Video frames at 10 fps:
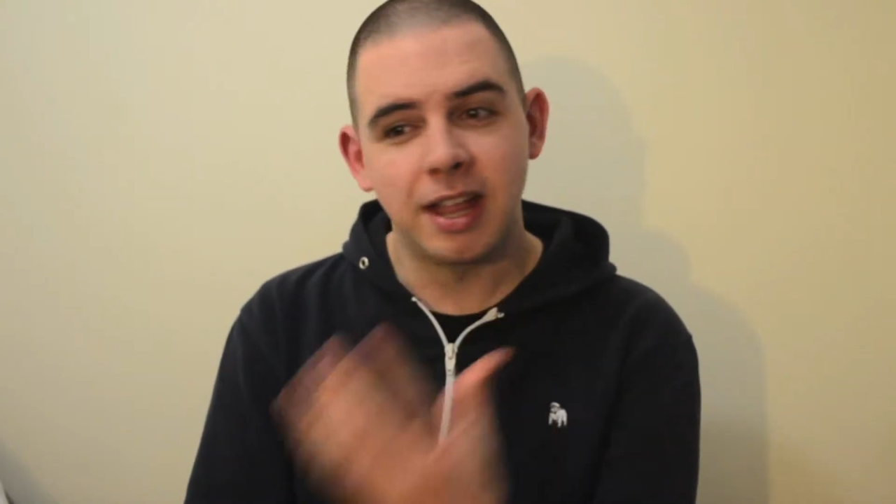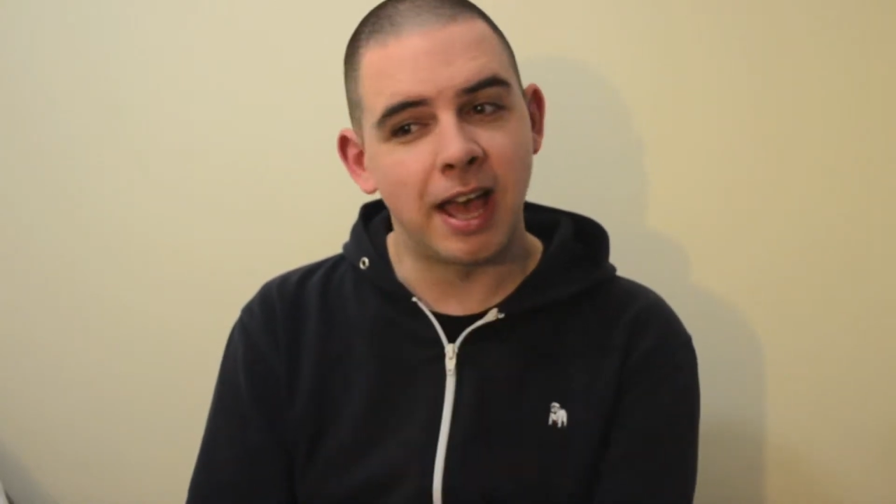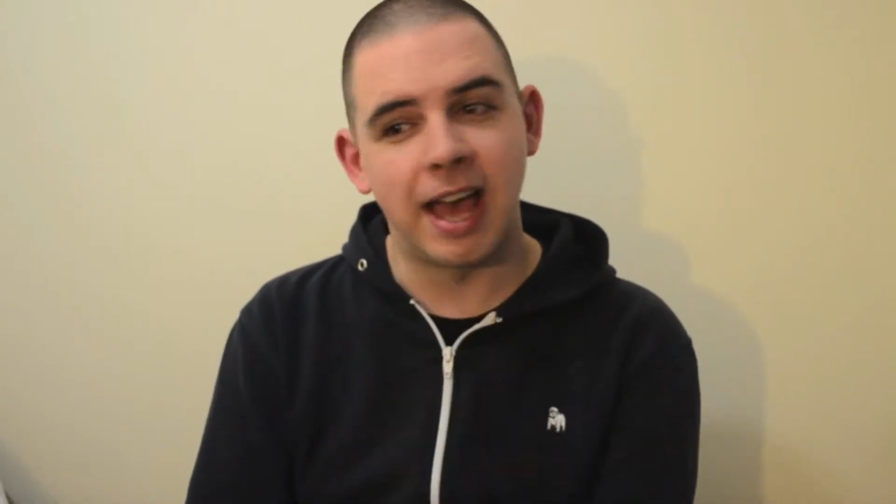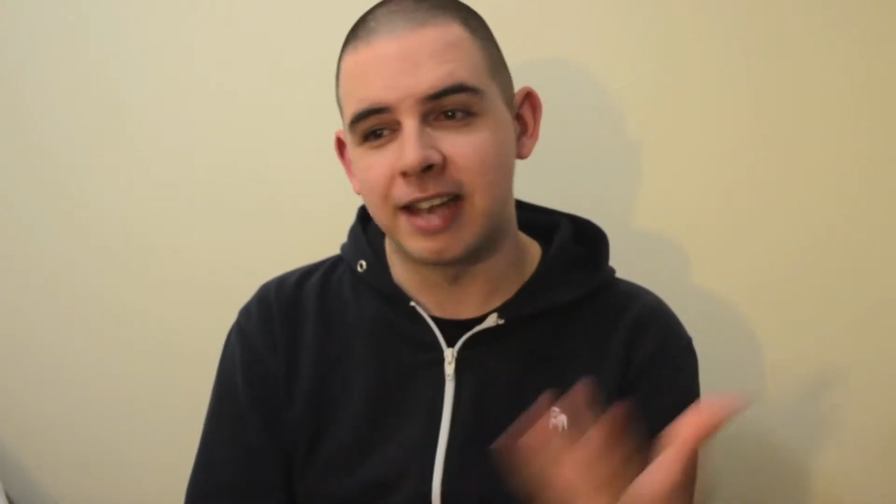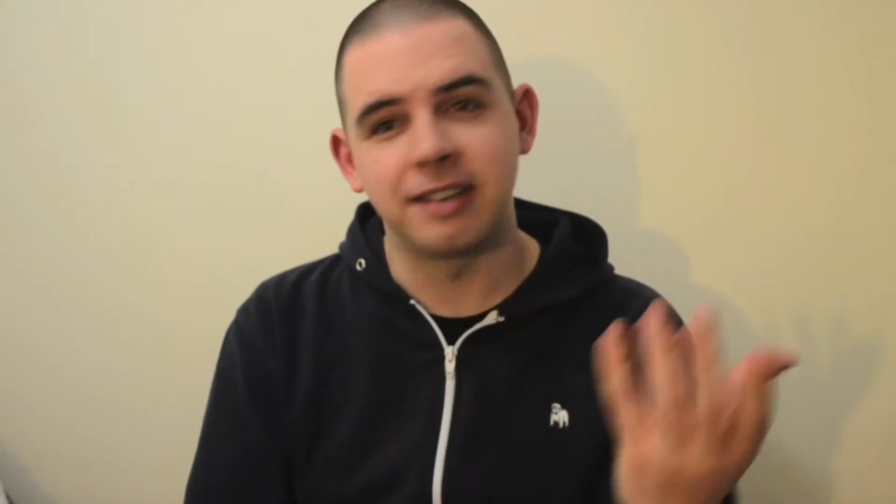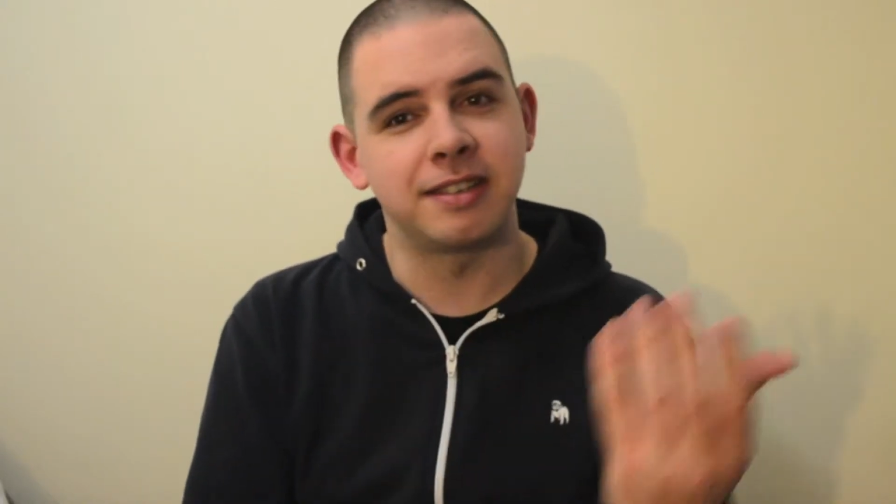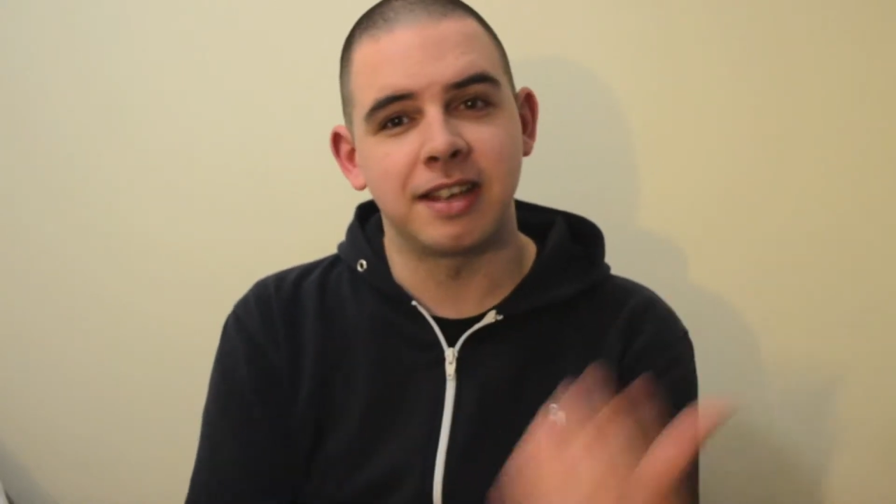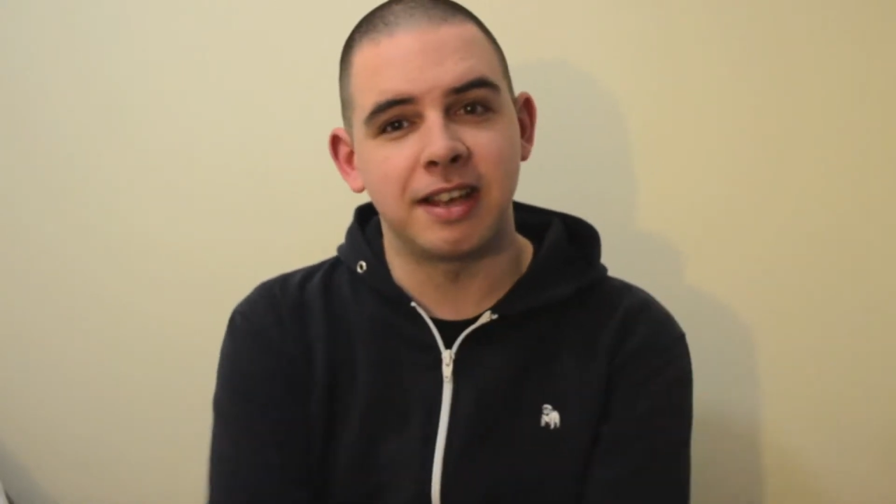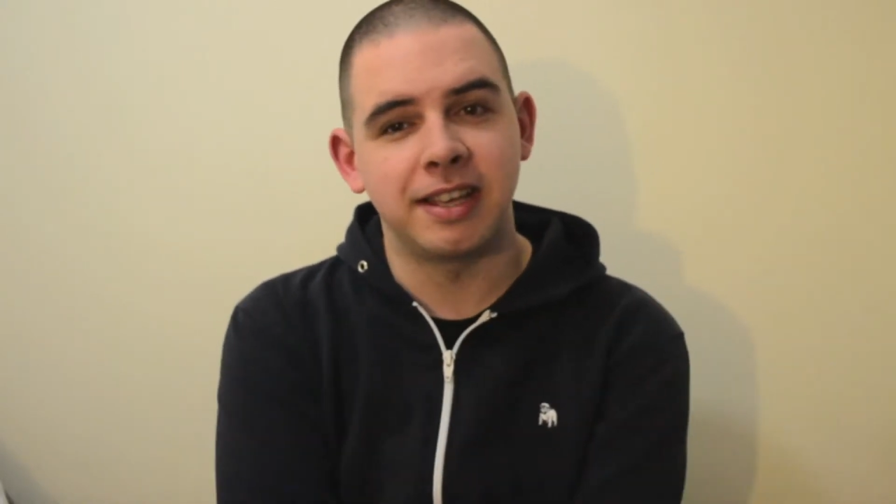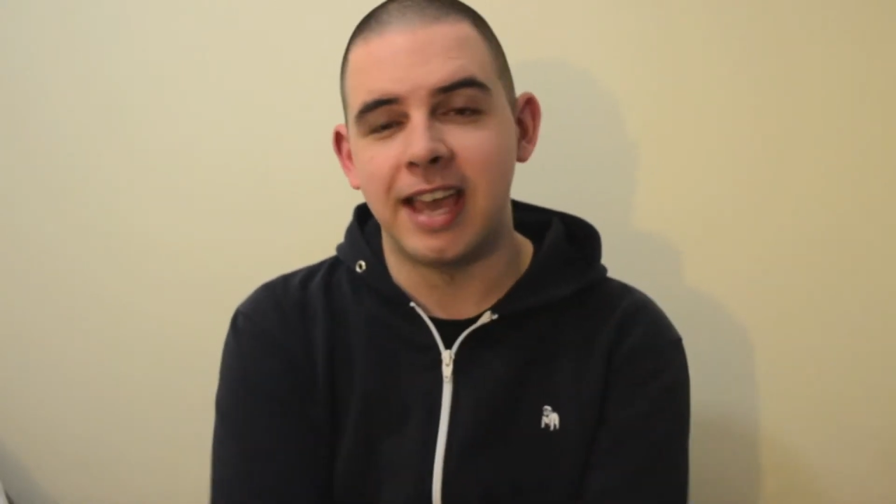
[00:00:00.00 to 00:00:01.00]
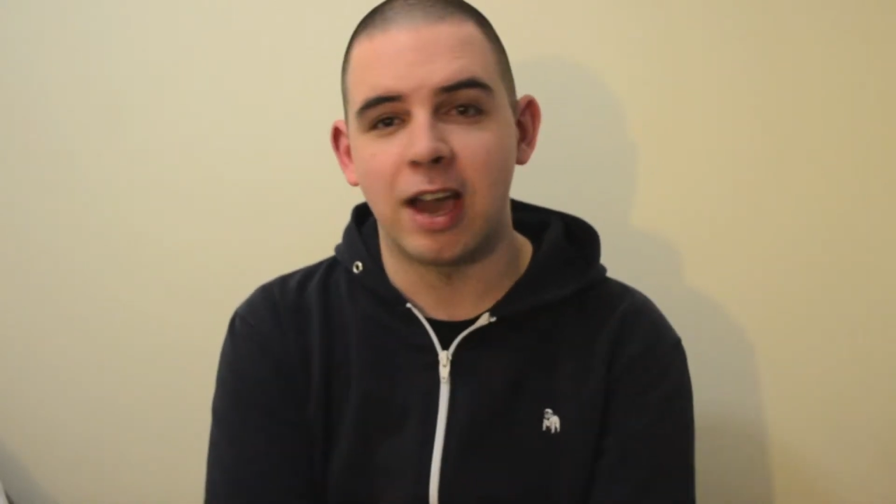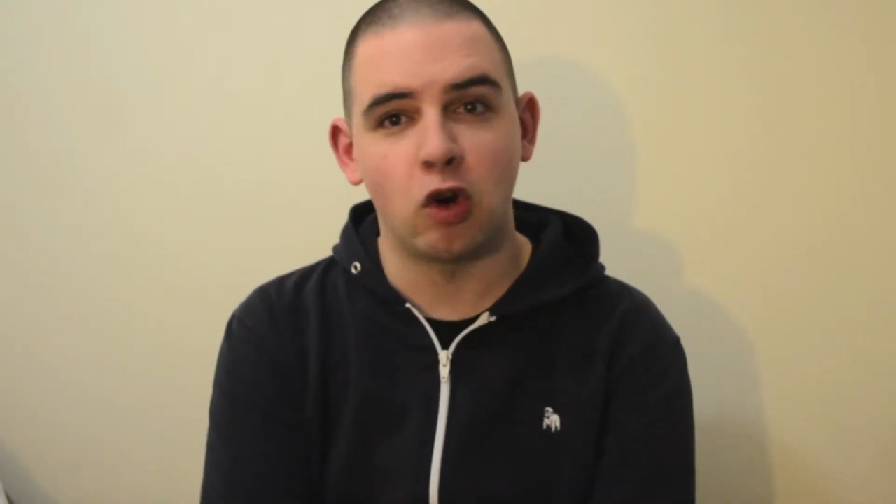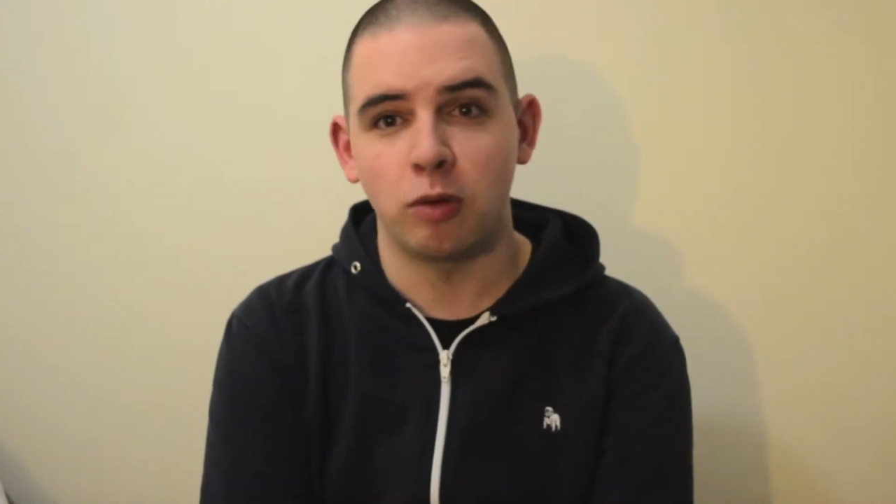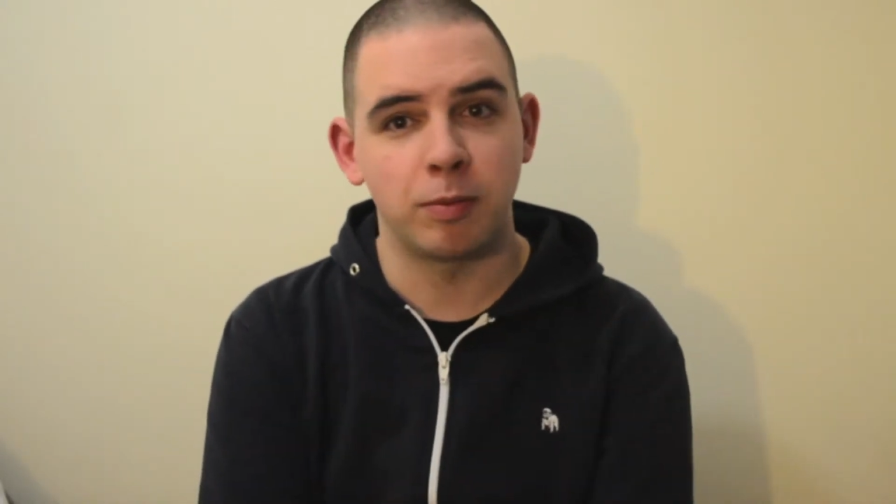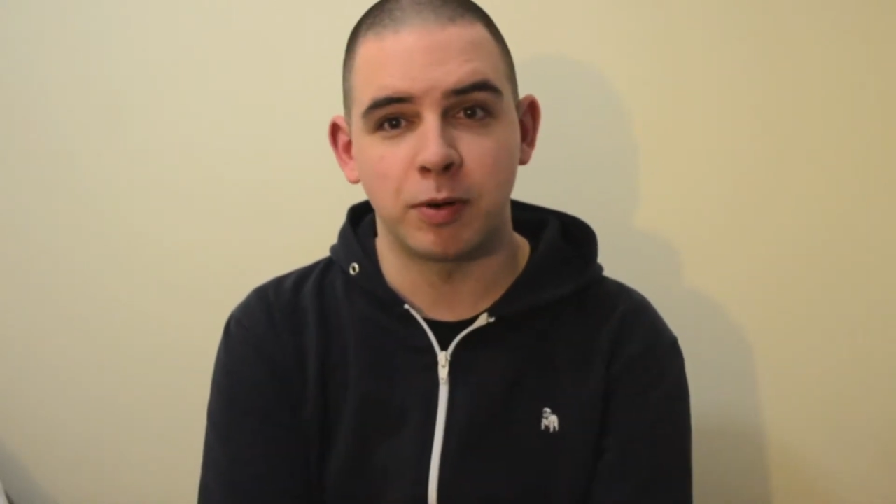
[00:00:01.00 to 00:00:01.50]
And yeah,
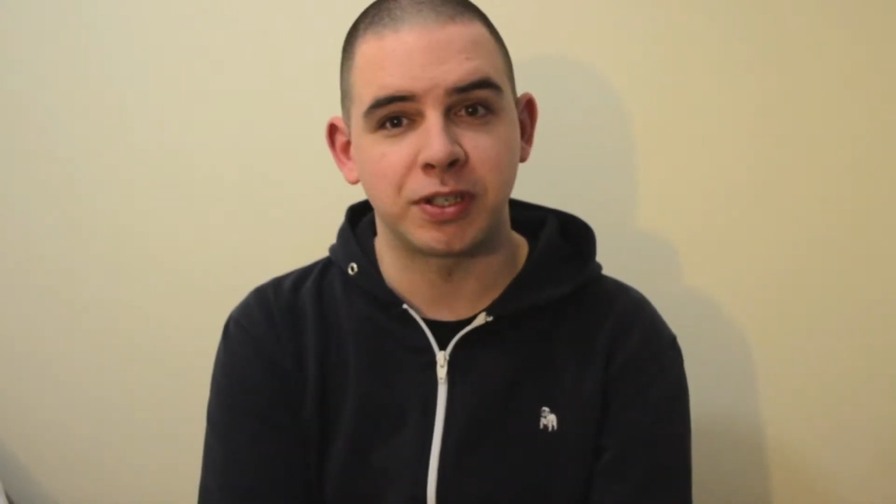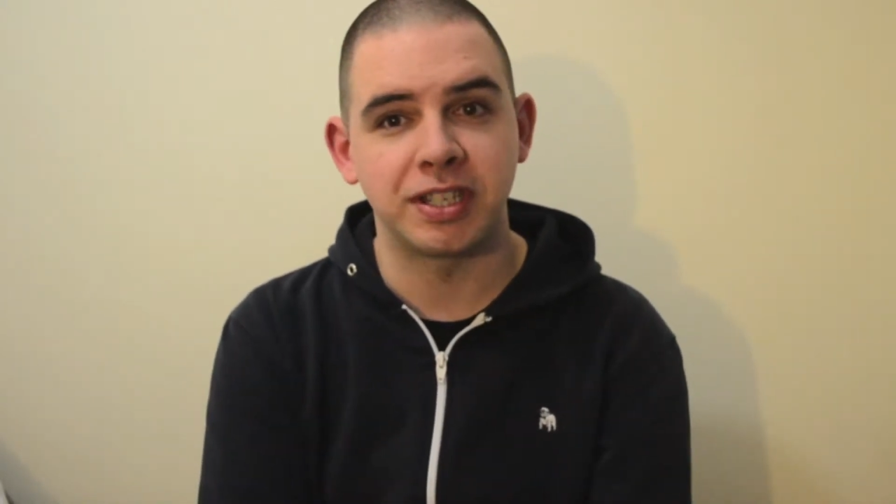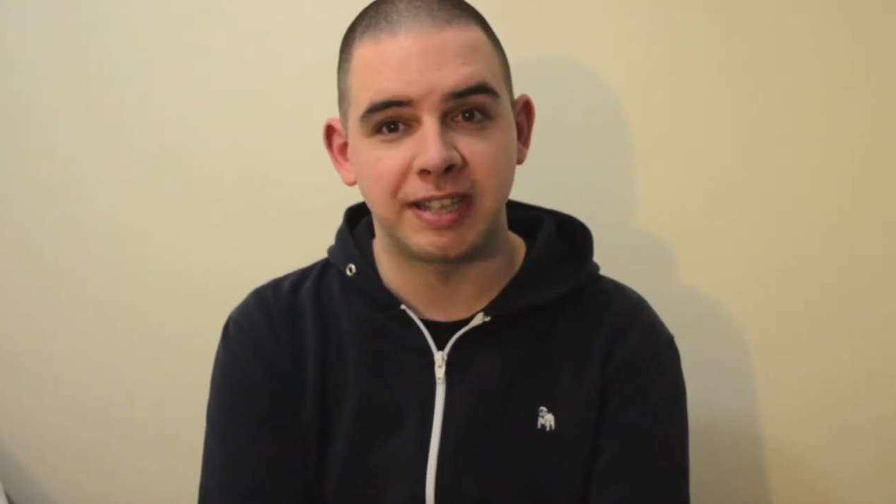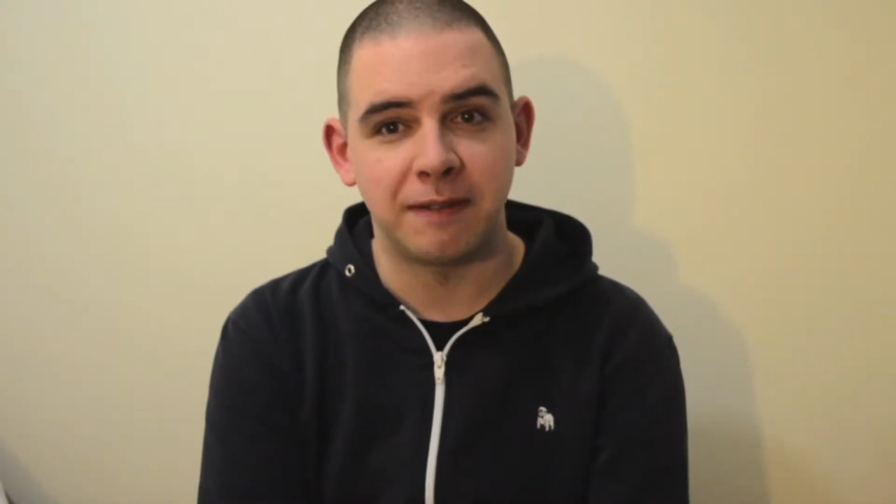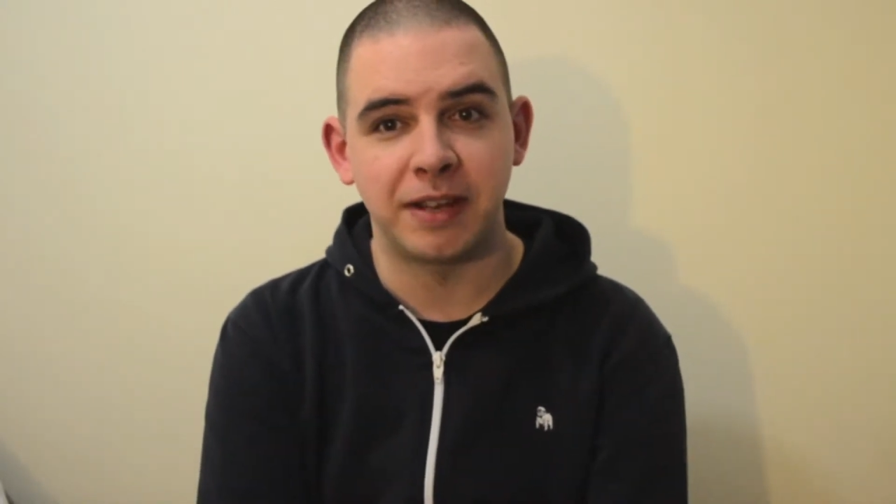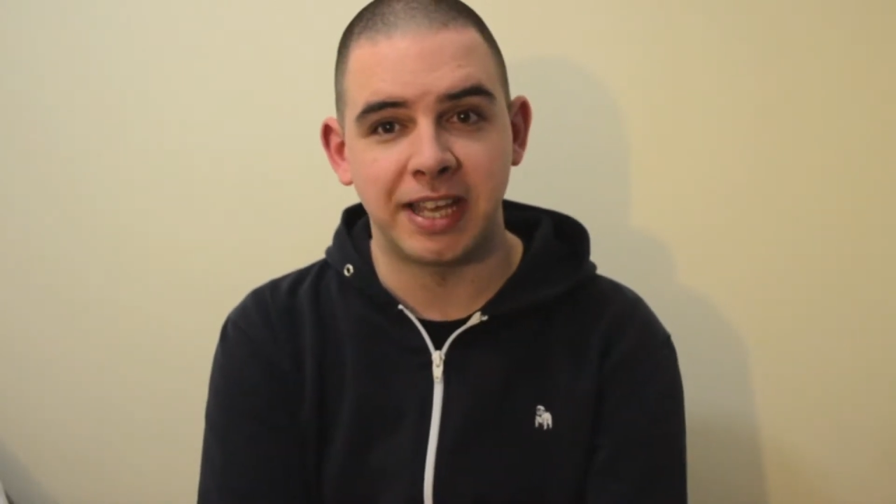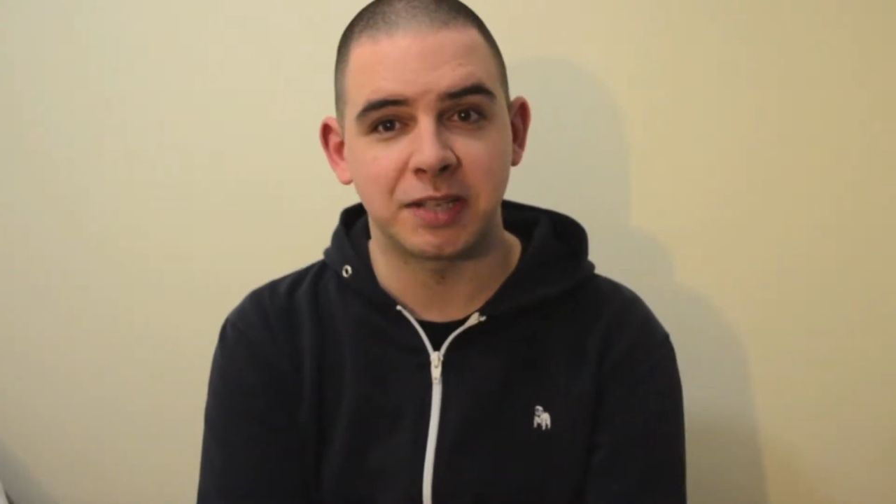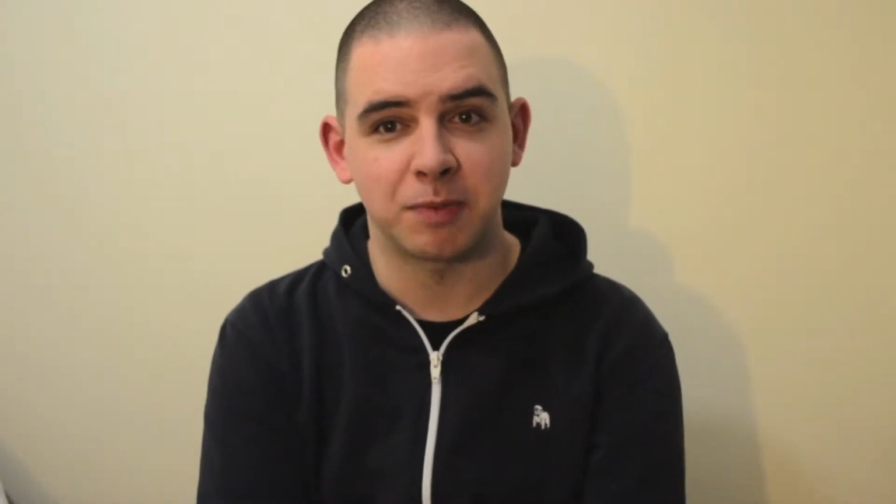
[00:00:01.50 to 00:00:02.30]
Horrible Bosses definitely hits